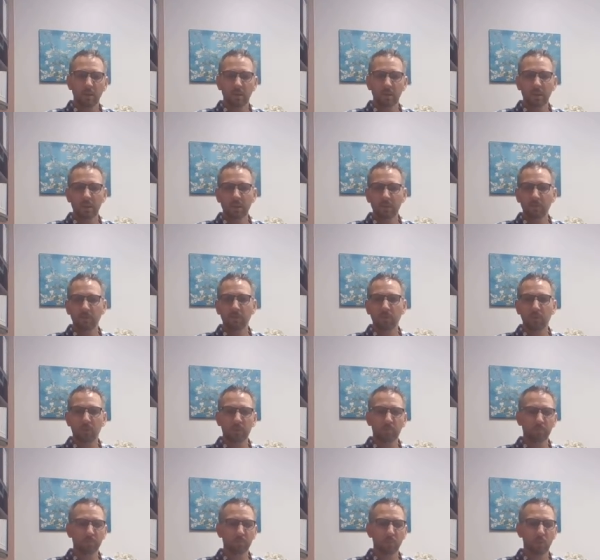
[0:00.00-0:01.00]
if
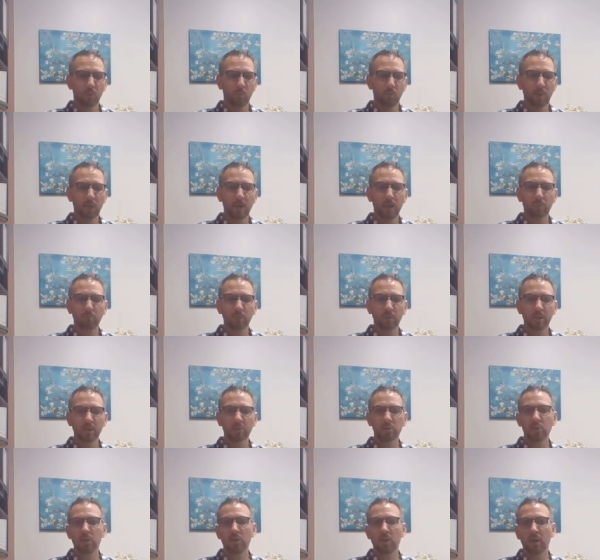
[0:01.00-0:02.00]
we had
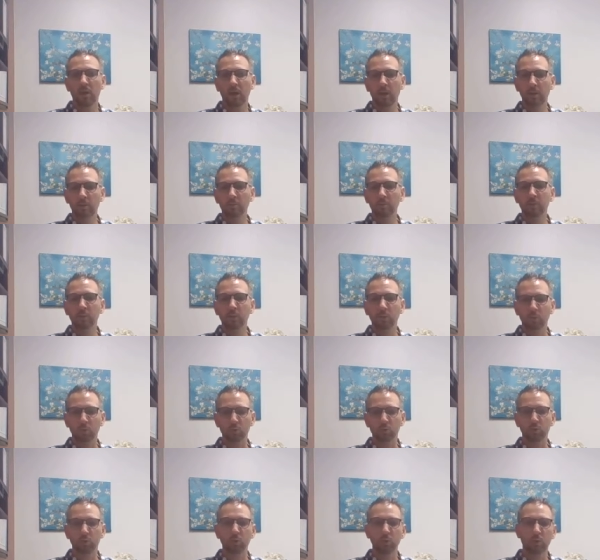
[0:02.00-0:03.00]
religion of
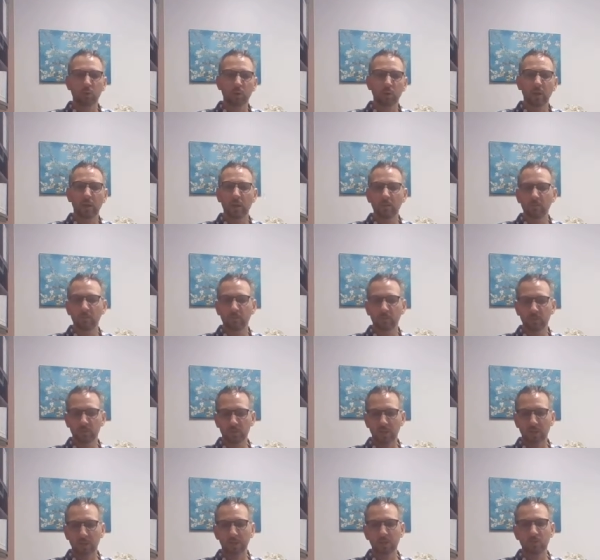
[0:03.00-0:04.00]
culture or of
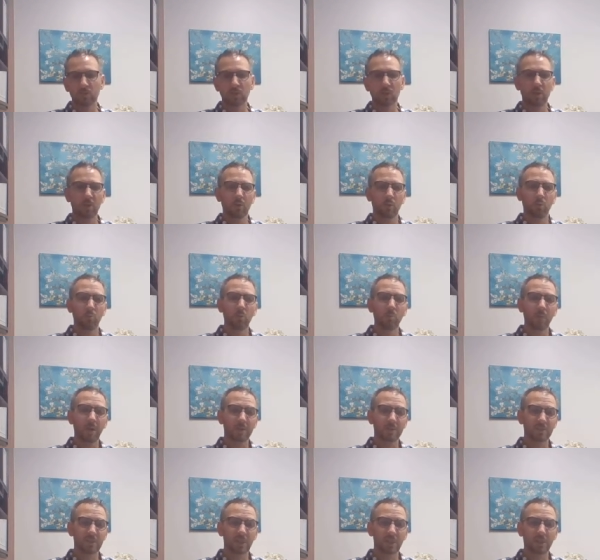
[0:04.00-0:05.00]
science, we
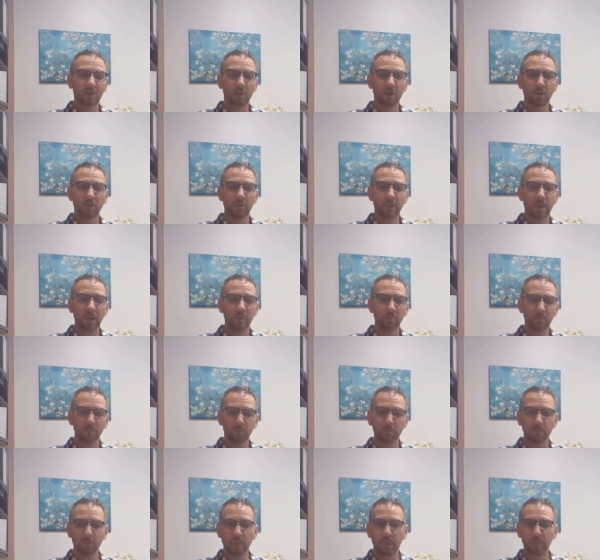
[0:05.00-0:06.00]
might take on that
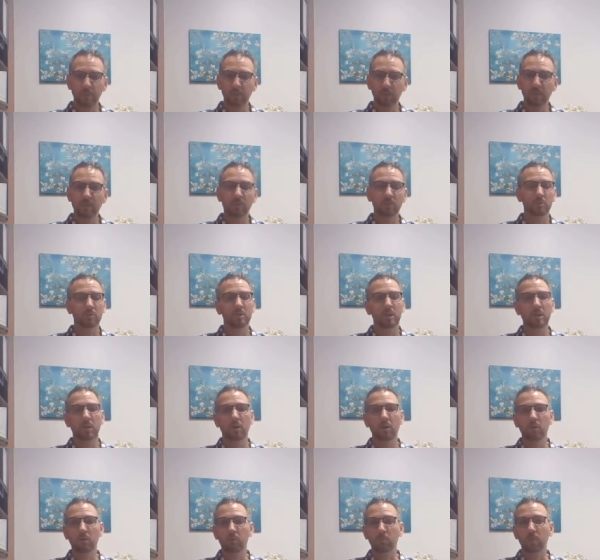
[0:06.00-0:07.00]
belief and say,
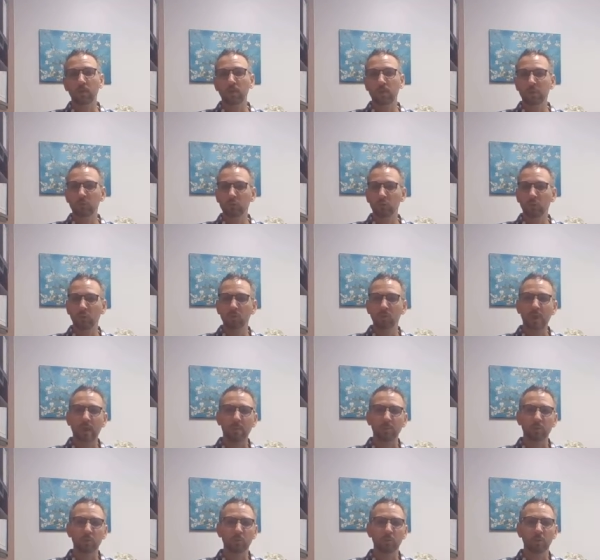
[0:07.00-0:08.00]
oh, we need to
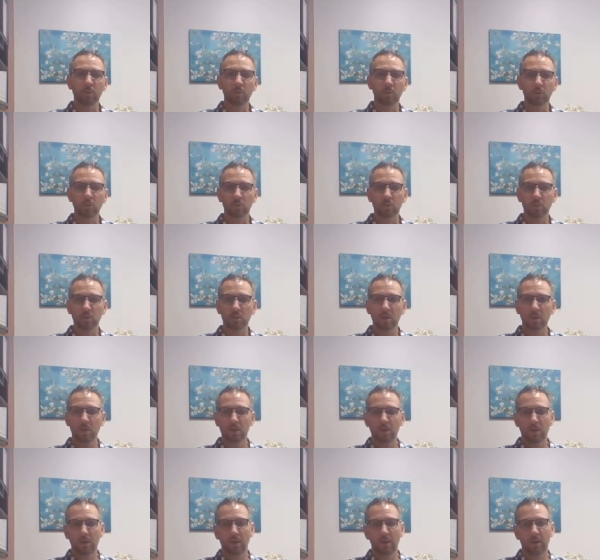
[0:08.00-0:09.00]
adapt our religious
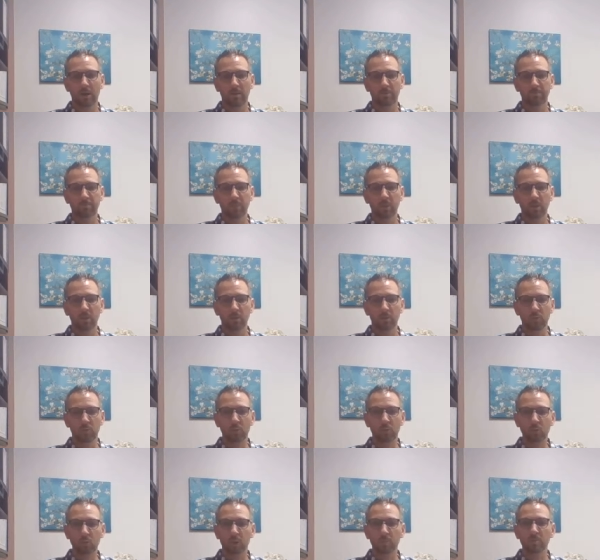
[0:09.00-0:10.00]

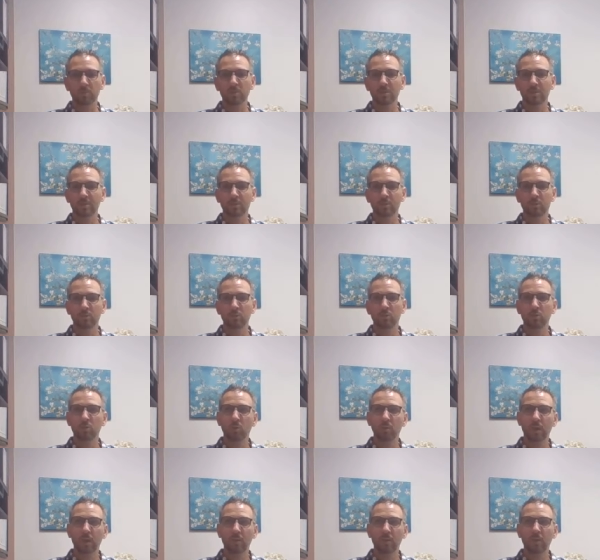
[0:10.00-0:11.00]
norms so
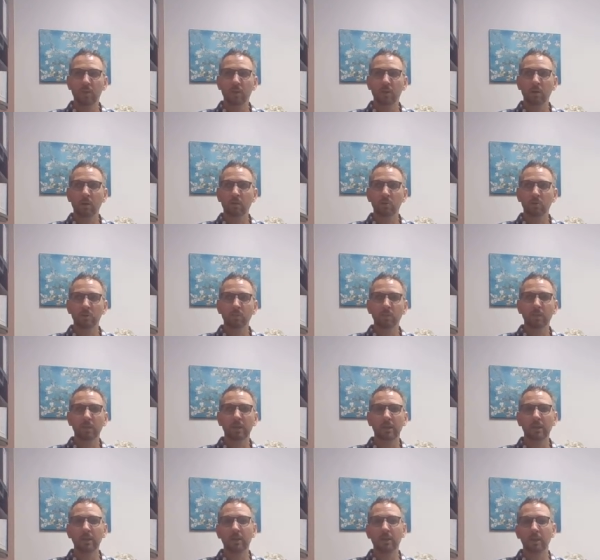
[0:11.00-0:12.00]
that they are simply
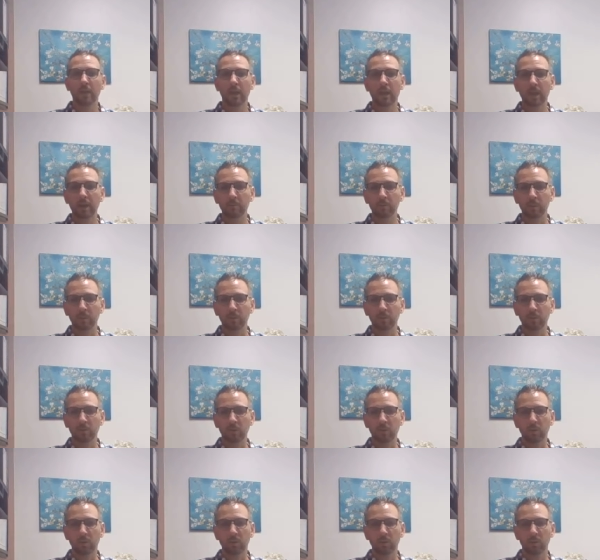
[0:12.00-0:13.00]
in alignment with
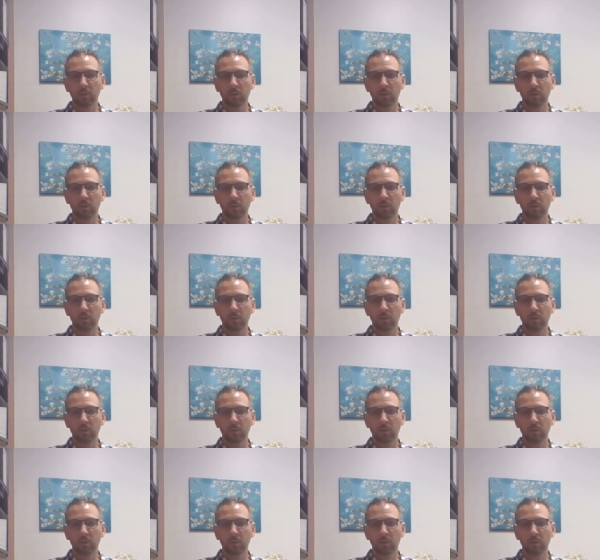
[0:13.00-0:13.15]
our